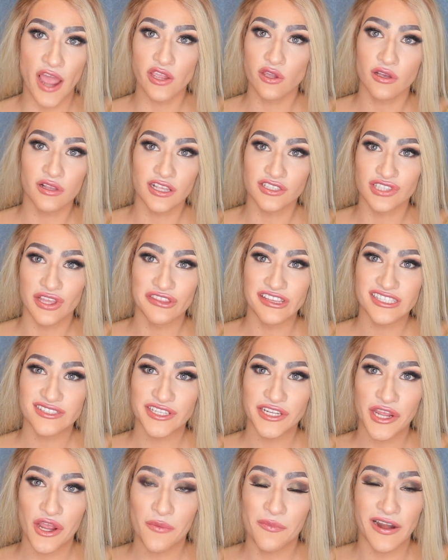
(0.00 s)
you clicked on this
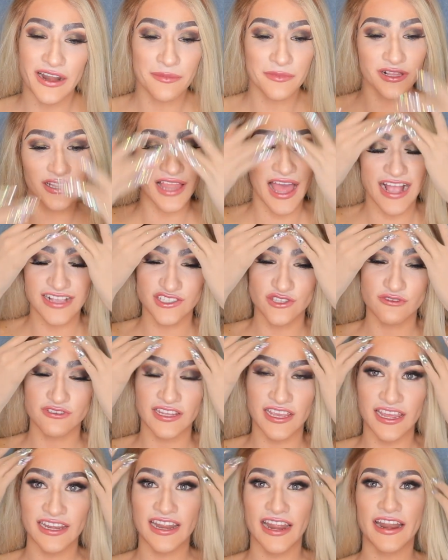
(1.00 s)
video, but I'm glad you
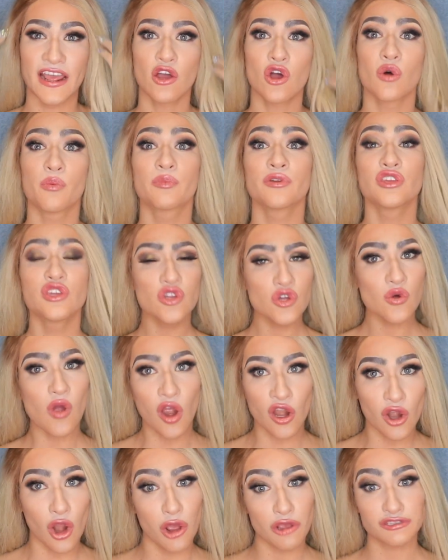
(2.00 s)
did, and I hope you
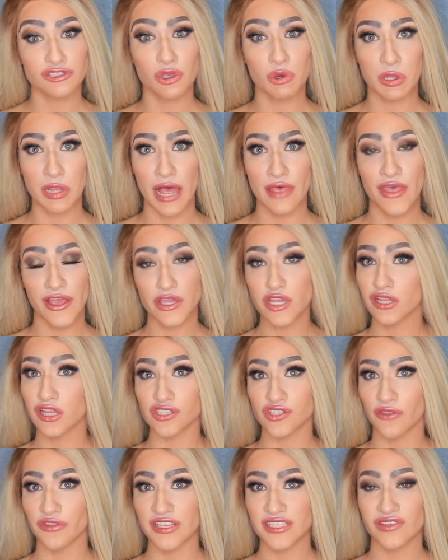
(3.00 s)
are also glad that you
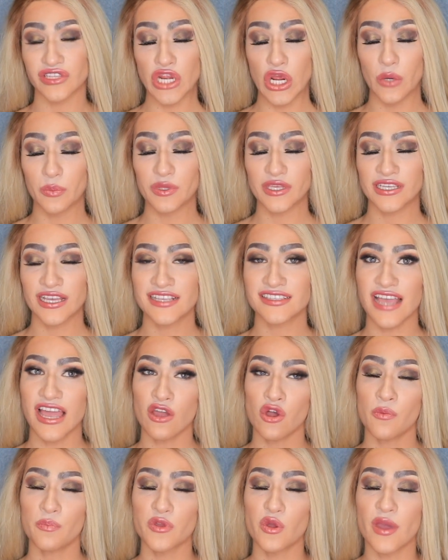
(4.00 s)
clicked on this video because I
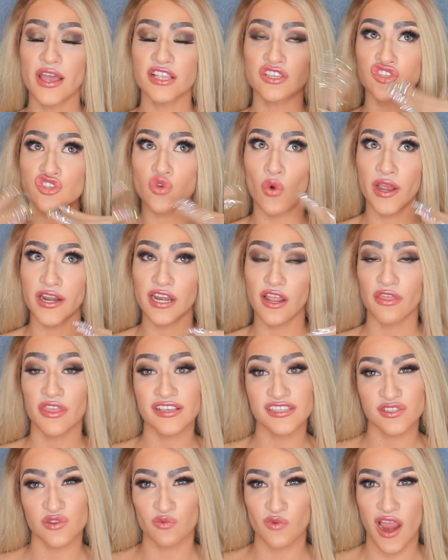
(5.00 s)
hope you enjoyed
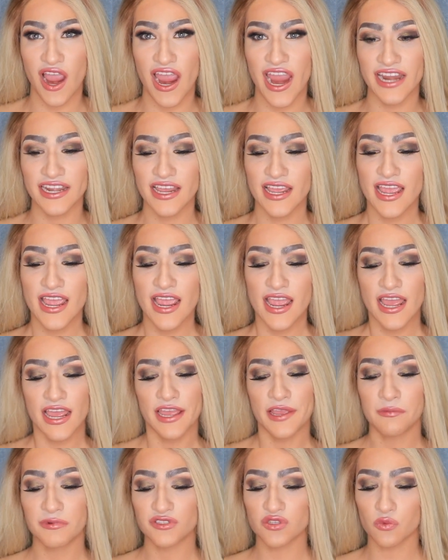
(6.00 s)
this ride.
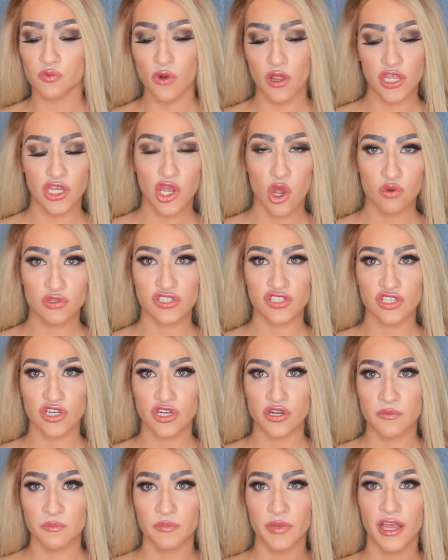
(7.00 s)
It was a roller
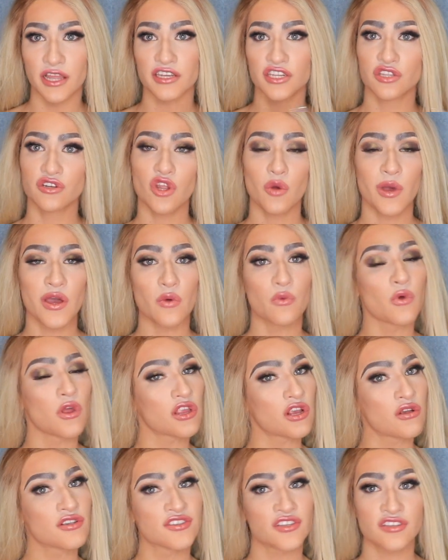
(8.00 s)
coaster, but you know what?
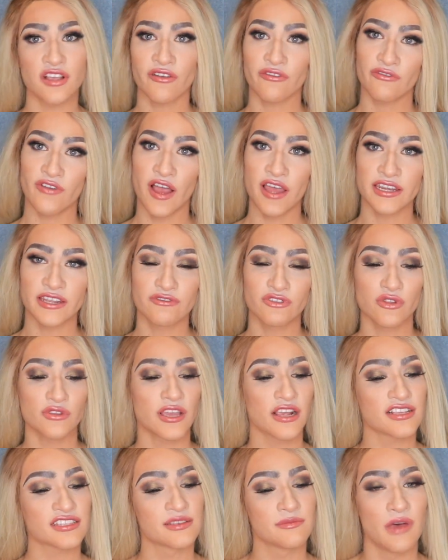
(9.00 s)
Roller coasters are fun. Even though
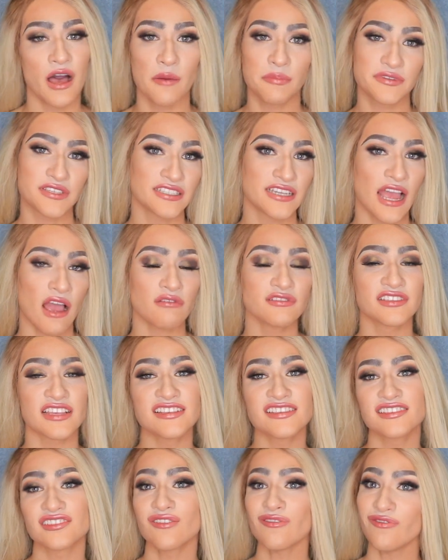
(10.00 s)
there are some ups and downs, they're
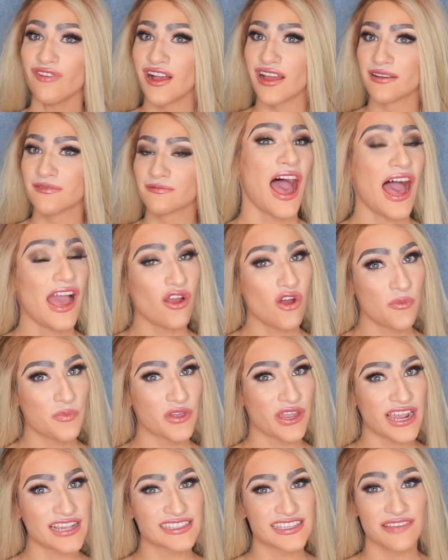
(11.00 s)
still fun. I hope
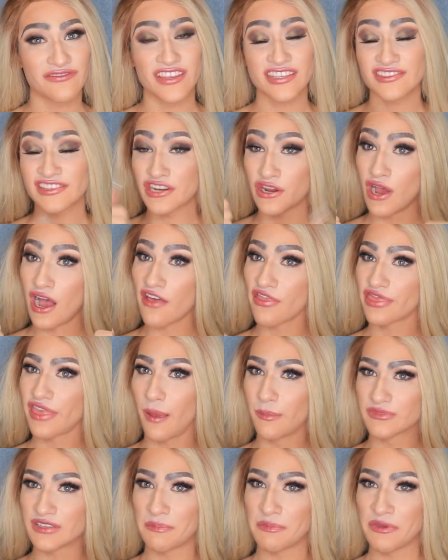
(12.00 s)
you guys give this video a
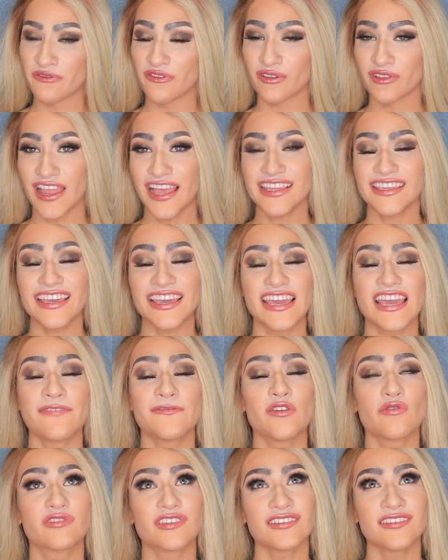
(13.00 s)
thumbs up if you like it. If
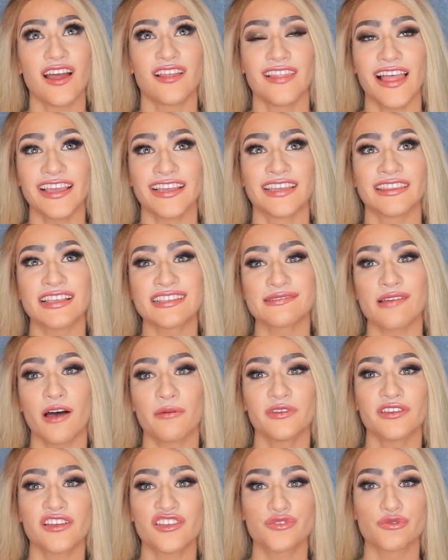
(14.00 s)
you did not like it, that's
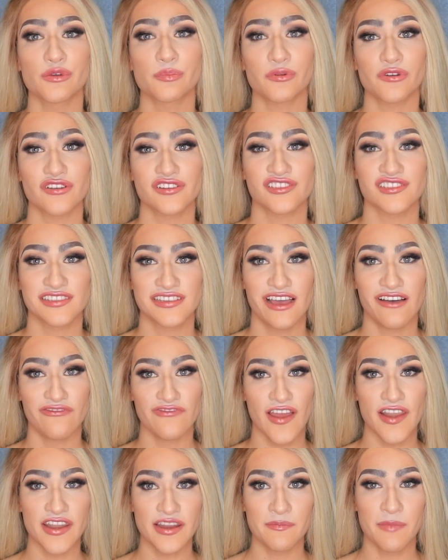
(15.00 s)
probably because you were personally
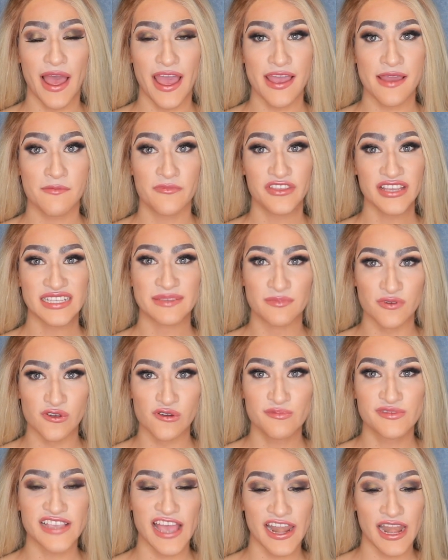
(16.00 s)
offended by these
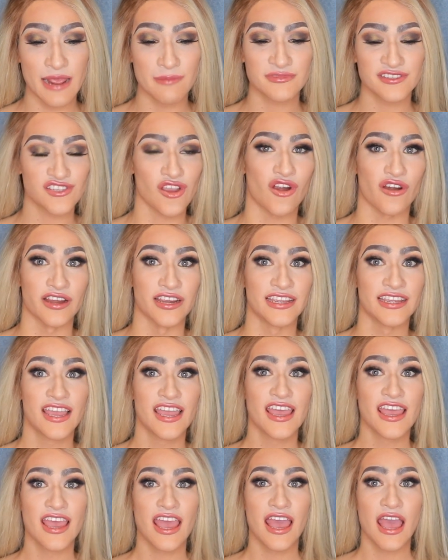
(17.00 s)
boobs, and I'm sorry.
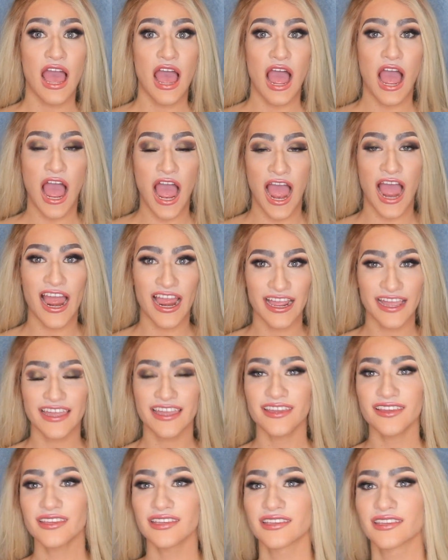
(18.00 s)

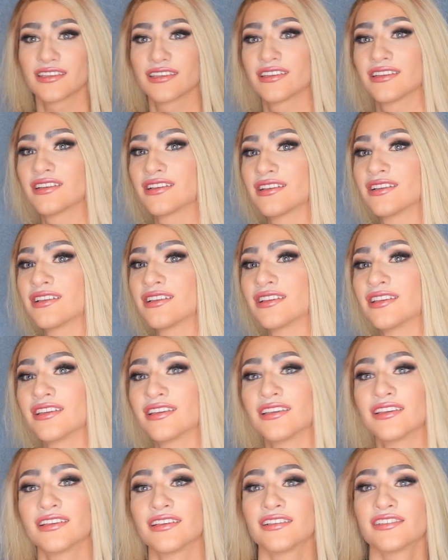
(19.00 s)
I
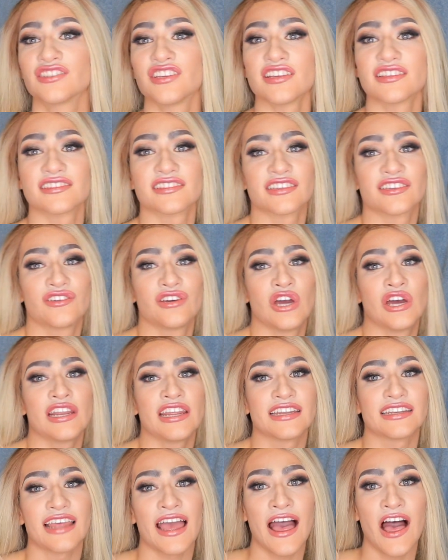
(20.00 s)
just
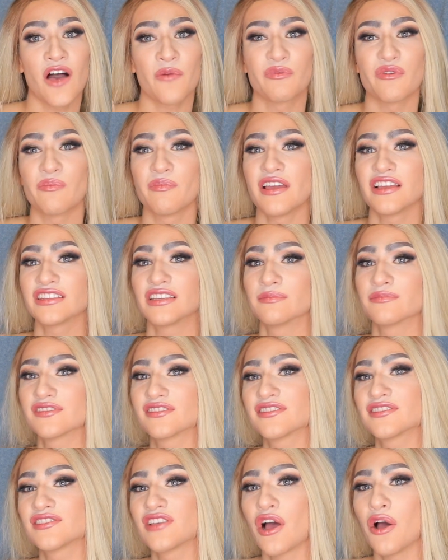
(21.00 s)
couldn't help but make them
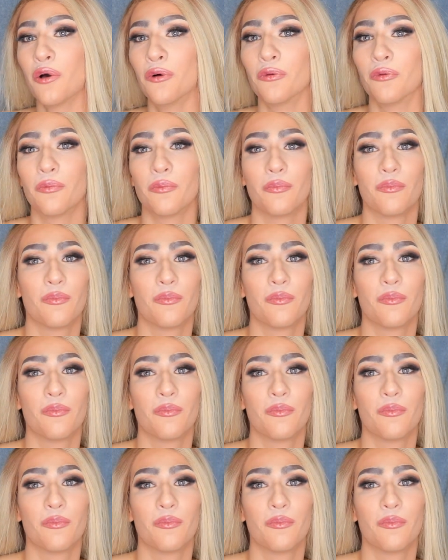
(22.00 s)
so...